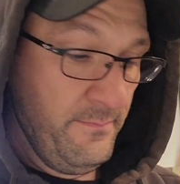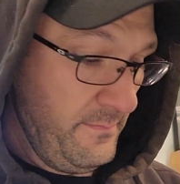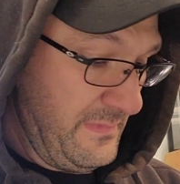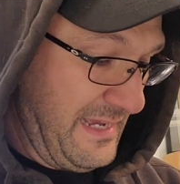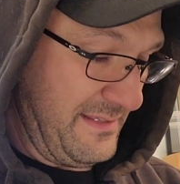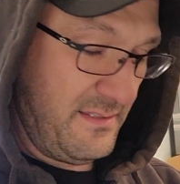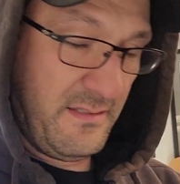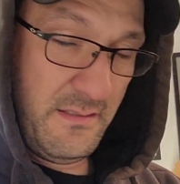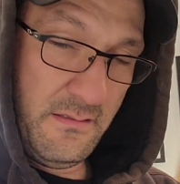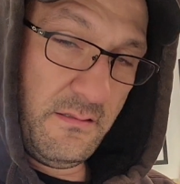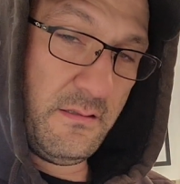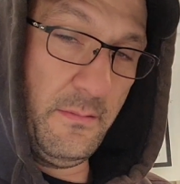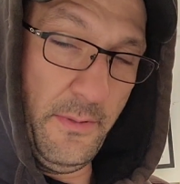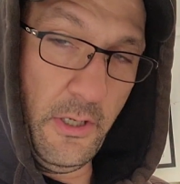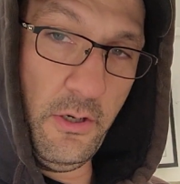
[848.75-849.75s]
That's
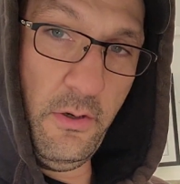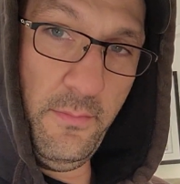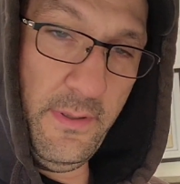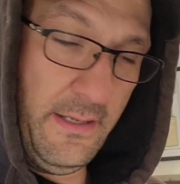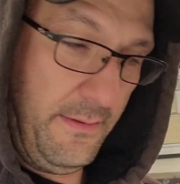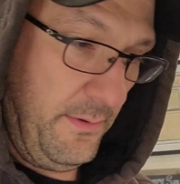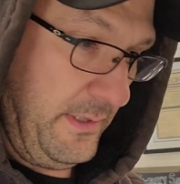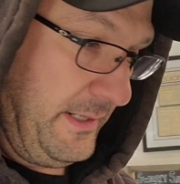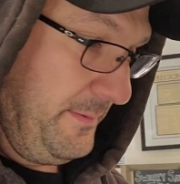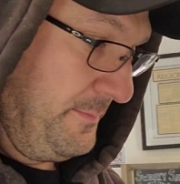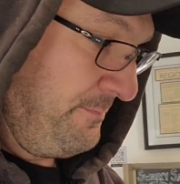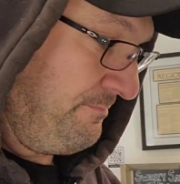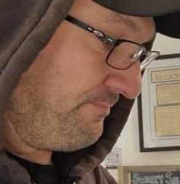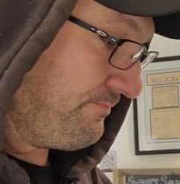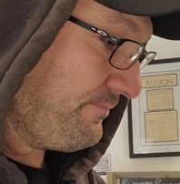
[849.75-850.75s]
tomorrow, by the way.
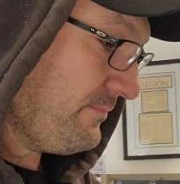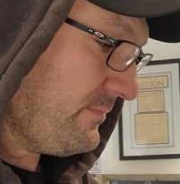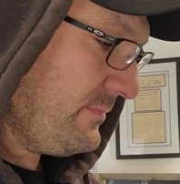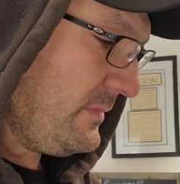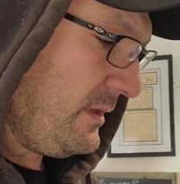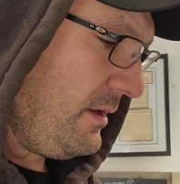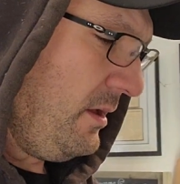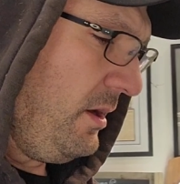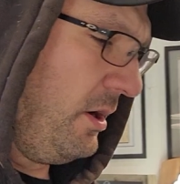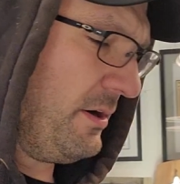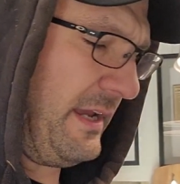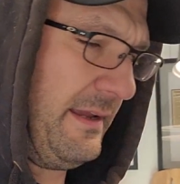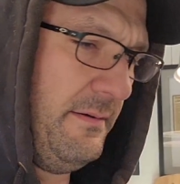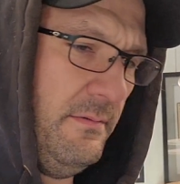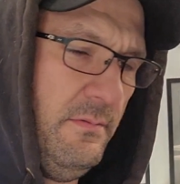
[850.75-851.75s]

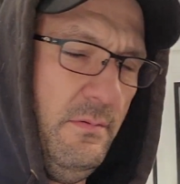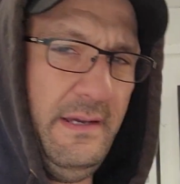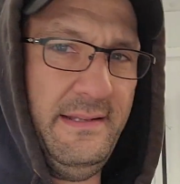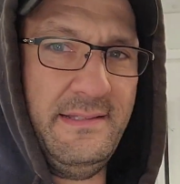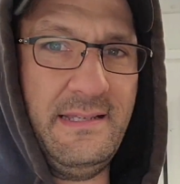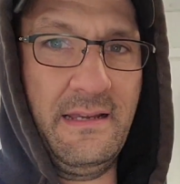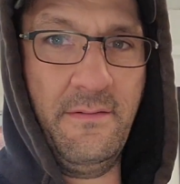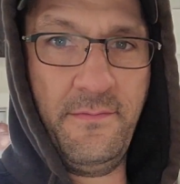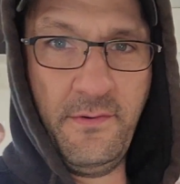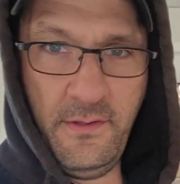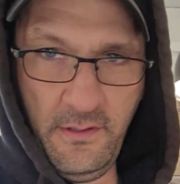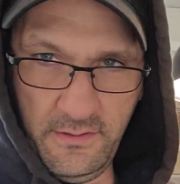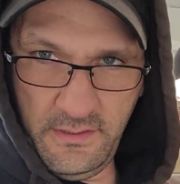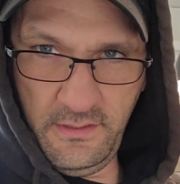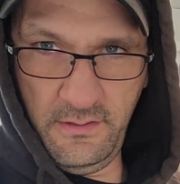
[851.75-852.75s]
Okay, wait a second. For
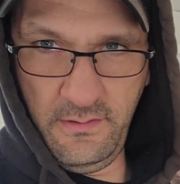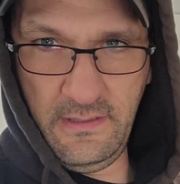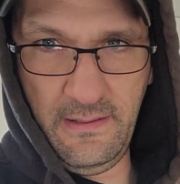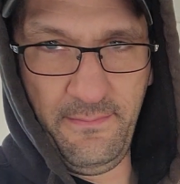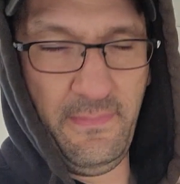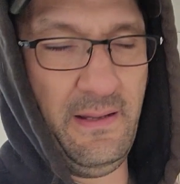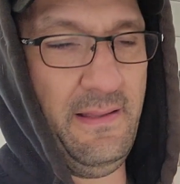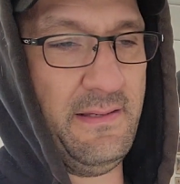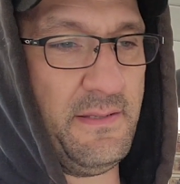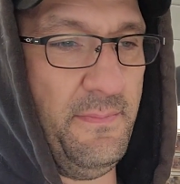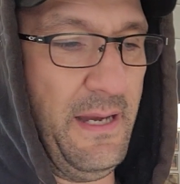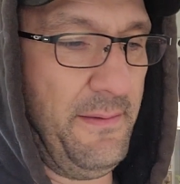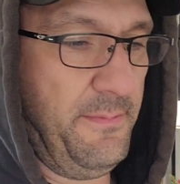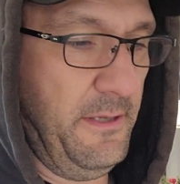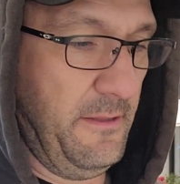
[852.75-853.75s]
those of you that this
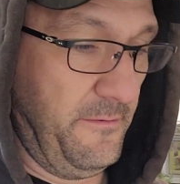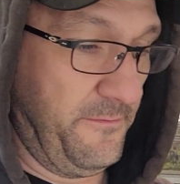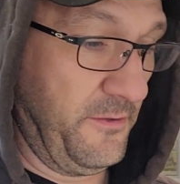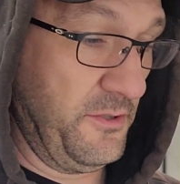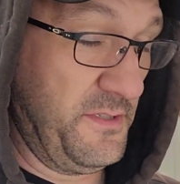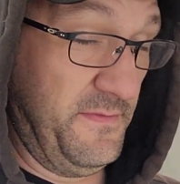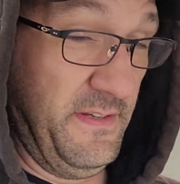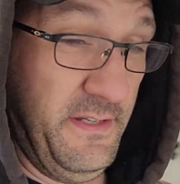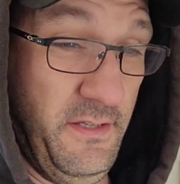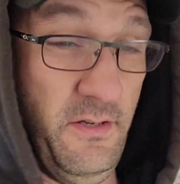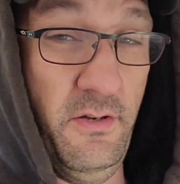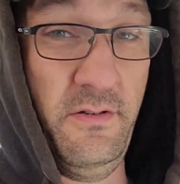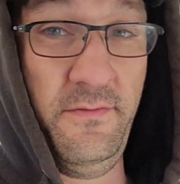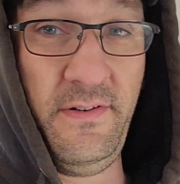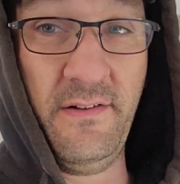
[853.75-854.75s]
might be the first
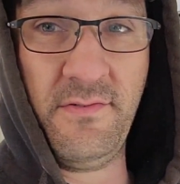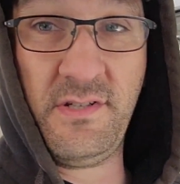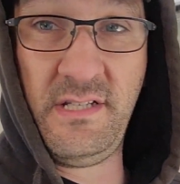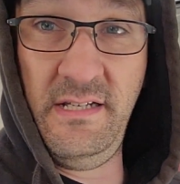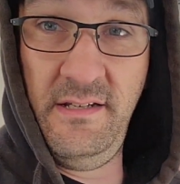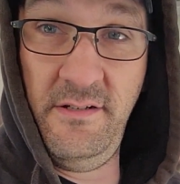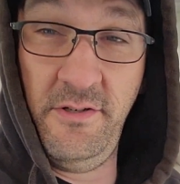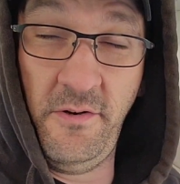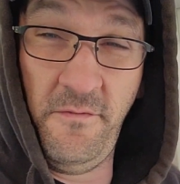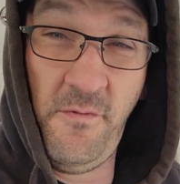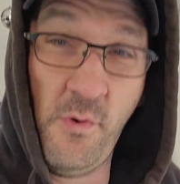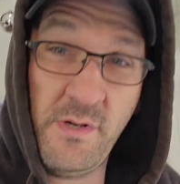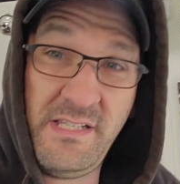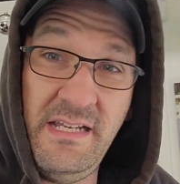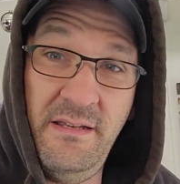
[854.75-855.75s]
video you've ever seen and you're
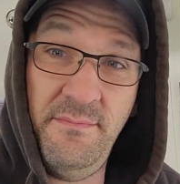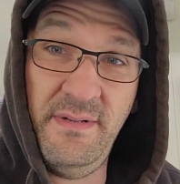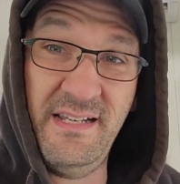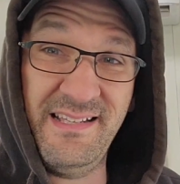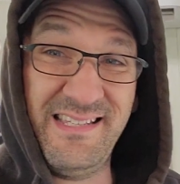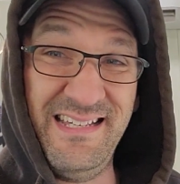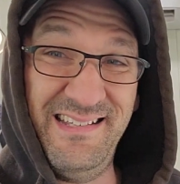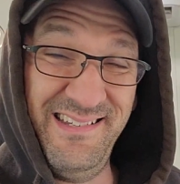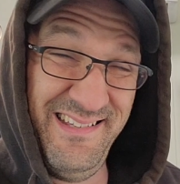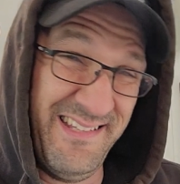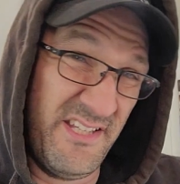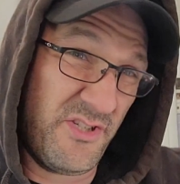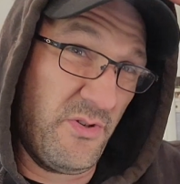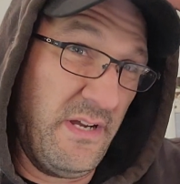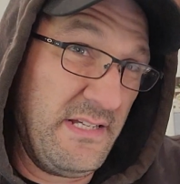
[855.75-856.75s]
14 minutes into
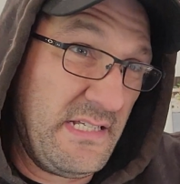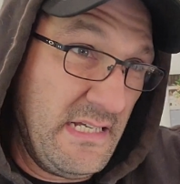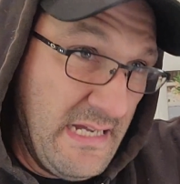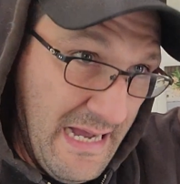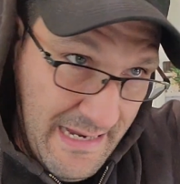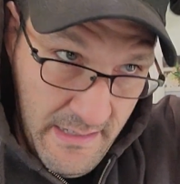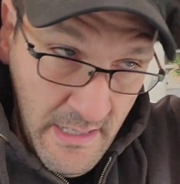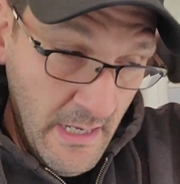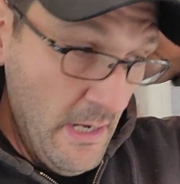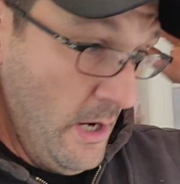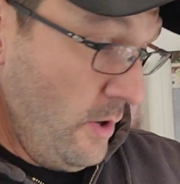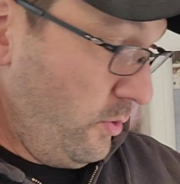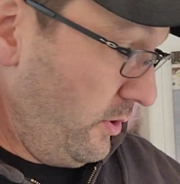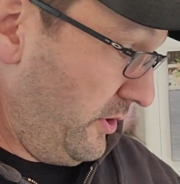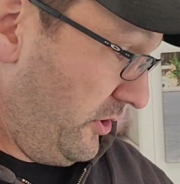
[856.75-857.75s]
this crazy guy
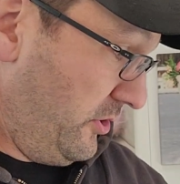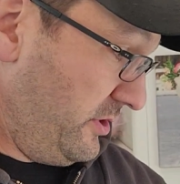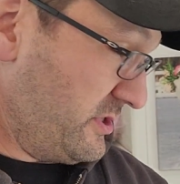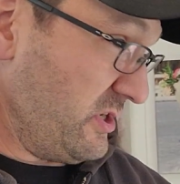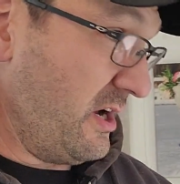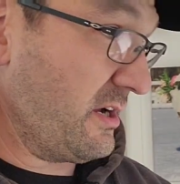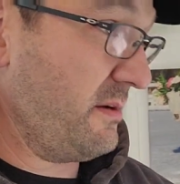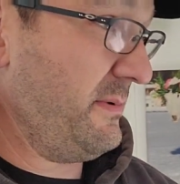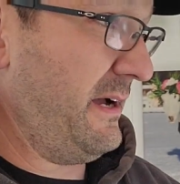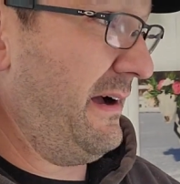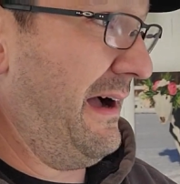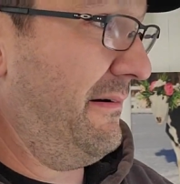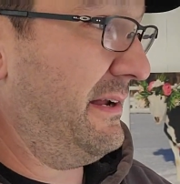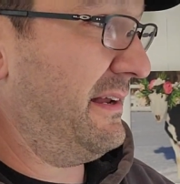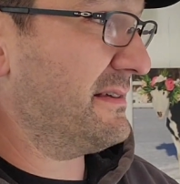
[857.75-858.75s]
with a hood talking about
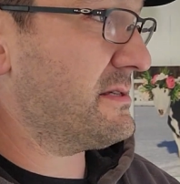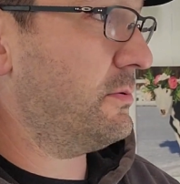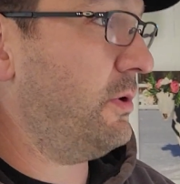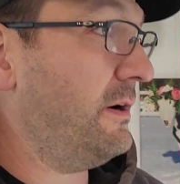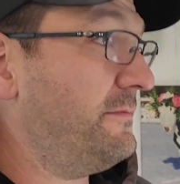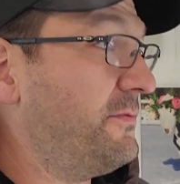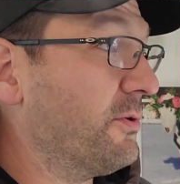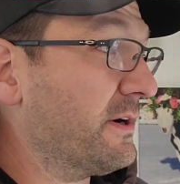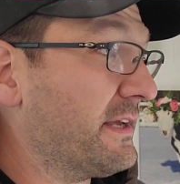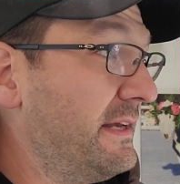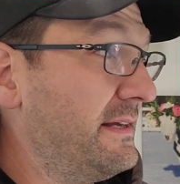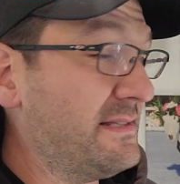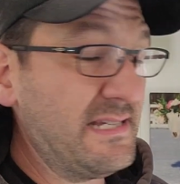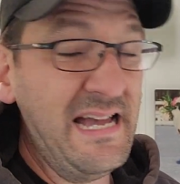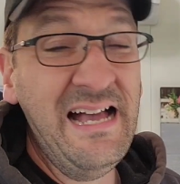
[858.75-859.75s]
how he doesn't want four
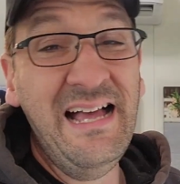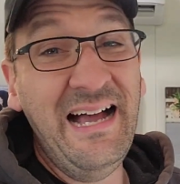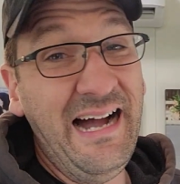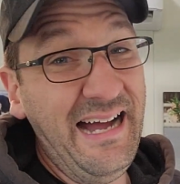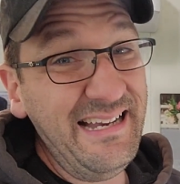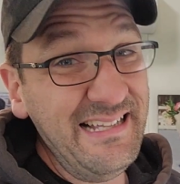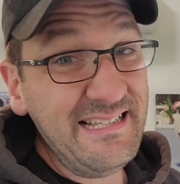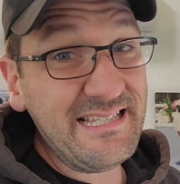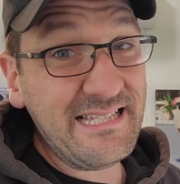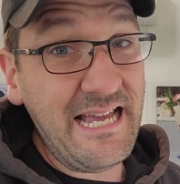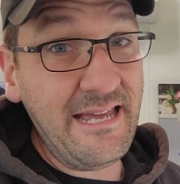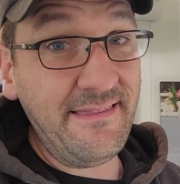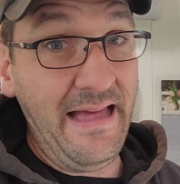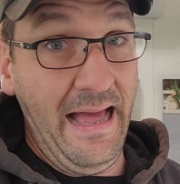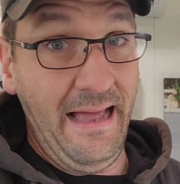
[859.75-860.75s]
kids, I didn't
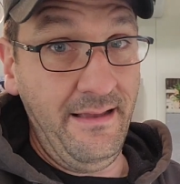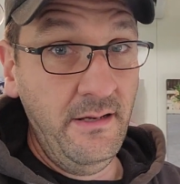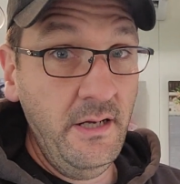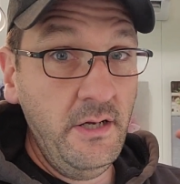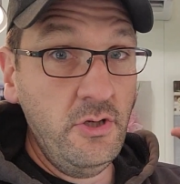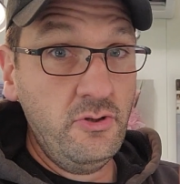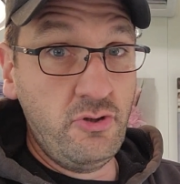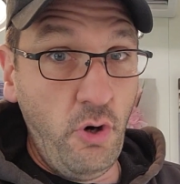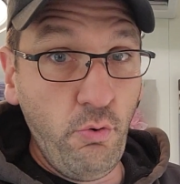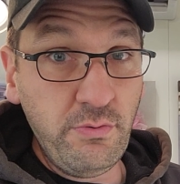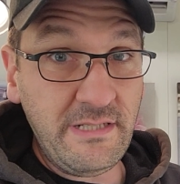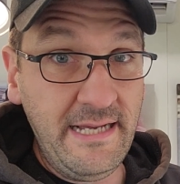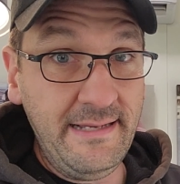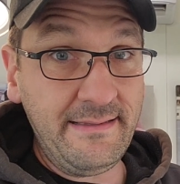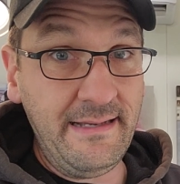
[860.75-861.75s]
say that. Don't
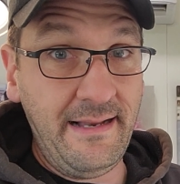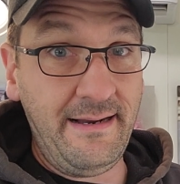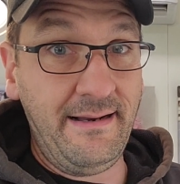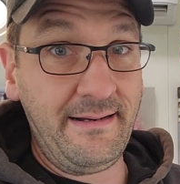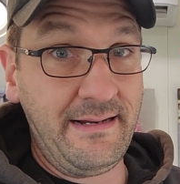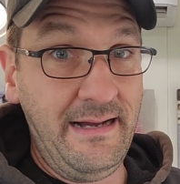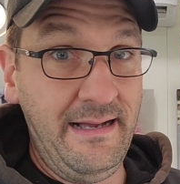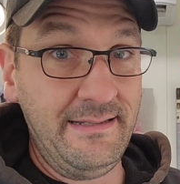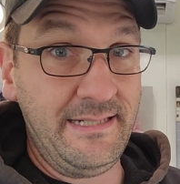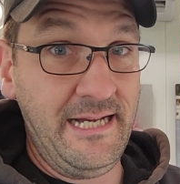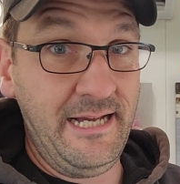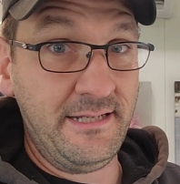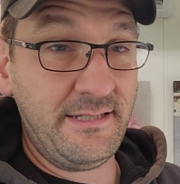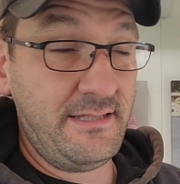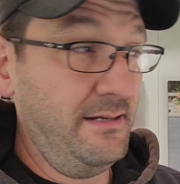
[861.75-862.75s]
take that out of
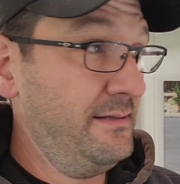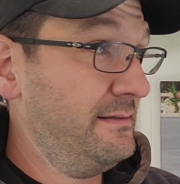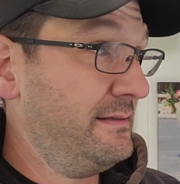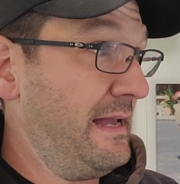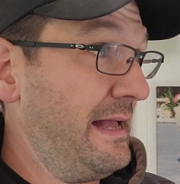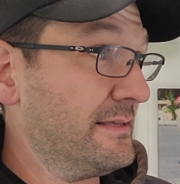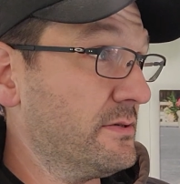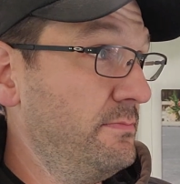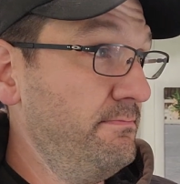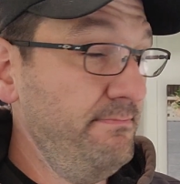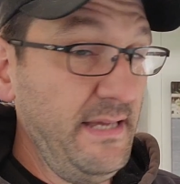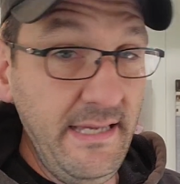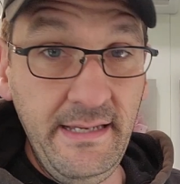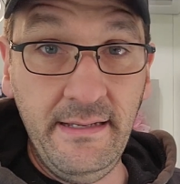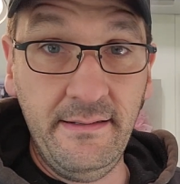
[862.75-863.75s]
context. That's
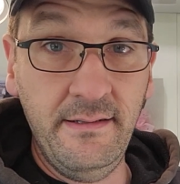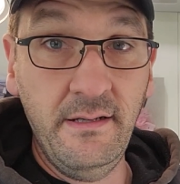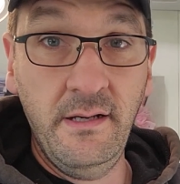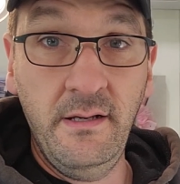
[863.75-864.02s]
mean.